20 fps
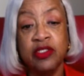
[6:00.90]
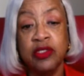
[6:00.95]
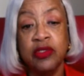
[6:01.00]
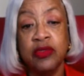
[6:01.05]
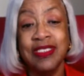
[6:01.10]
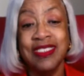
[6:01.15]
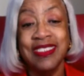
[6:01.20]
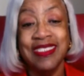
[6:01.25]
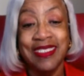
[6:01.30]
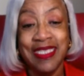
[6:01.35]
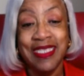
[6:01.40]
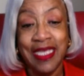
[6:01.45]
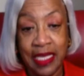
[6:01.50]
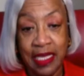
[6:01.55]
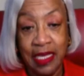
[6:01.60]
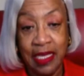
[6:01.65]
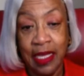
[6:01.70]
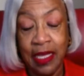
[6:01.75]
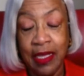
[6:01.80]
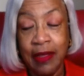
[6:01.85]
to
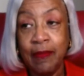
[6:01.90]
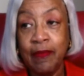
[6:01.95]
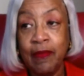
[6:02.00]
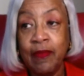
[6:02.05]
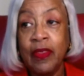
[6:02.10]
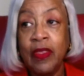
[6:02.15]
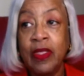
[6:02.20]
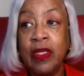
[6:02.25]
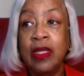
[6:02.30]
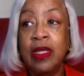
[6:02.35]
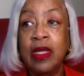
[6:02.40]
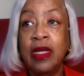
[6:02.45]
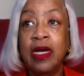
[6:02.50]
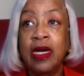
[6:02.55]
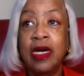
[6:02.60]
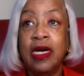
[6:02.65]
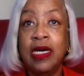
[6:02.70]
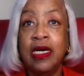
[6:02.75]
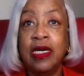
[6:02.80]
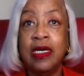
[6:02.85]
sing,
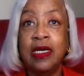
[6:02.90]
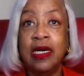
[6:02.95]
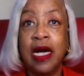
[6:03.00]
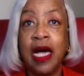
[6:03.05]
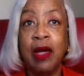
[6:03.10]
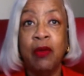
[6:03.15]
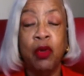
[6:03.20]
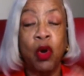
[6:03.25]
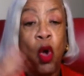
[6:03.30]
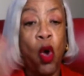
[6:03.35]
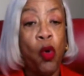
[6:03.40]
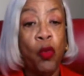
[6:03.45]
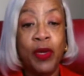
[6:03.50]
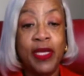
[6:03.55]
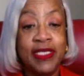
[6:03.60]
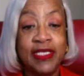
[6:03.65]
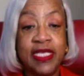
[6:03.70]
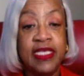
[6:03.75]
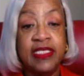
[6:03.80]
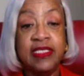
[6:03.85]
I would
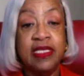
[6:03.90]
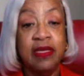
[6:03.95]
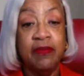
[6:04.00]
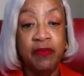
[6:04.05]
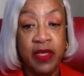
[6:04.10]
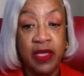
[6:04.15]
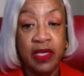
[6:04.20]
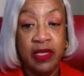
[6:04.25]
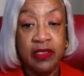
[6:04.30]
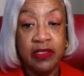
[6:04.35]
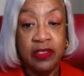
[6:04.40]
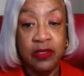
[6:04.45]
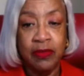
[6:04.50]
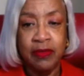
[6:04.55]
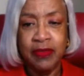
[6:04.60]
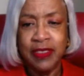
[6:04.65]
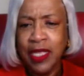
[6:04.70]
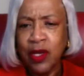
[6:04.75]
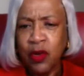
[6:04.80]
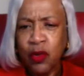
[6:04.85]
always say something. So it
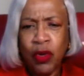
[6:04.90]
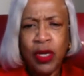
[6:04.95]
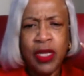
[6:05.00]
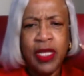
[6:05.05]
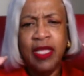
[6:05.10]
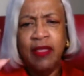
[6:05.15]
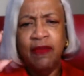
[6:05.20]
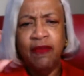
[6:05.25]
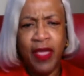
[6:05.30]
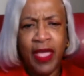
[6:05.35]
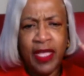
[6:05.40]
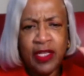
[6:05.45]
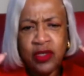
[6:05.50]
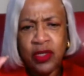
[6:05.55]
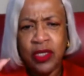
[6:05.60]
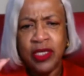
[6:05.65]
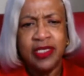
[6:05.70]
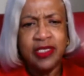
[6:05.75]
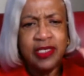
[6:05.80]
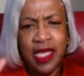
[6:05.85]
was that early
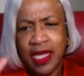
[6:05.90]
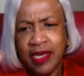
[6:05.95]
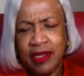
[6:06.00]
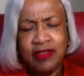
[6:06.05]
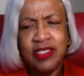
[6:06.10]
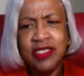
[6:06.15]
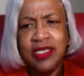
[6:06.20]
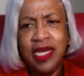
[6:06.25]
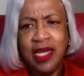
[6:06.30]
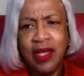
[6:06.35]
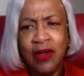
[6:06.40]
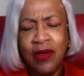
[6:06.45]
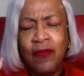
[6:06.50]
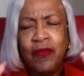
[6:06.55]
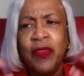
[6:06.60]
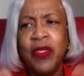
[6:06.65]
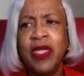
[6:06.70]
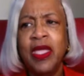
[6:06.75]
evangelist kind of style.